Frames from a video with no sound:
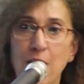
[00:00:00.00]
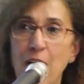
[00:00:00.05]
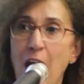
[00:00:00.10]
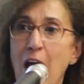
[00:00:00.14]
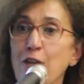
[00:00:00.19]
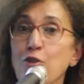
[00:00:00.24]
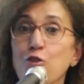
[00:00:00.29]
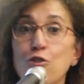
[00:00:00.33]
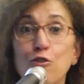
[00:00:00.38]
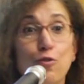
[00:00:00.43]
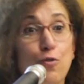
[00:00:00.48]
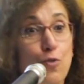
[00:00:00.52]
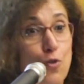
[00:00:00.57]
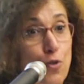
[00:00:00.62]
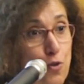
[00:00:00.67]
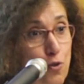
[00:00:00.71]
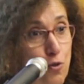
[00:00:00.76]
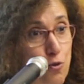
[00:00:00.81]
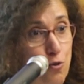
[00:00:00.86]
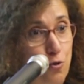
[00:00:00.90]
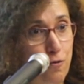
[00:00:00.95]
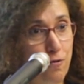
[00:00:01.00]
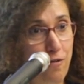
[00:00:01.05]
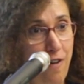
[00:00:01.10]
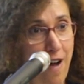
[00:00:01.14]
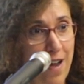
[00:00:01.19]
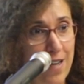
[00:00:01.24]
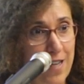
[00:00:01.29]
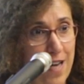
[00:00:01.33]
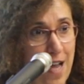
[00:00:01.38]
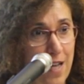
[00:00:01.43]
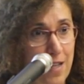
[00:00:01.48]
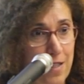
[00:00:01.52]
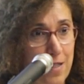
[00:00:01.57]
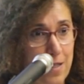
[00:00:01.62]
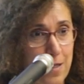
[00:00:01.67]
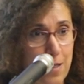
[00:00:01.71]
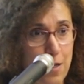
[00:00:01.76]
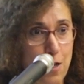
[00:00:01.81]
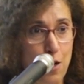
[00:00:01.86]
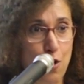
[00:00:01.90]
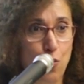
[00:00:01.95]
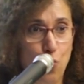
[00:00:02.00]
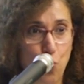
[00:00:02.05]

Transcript: and continue to finance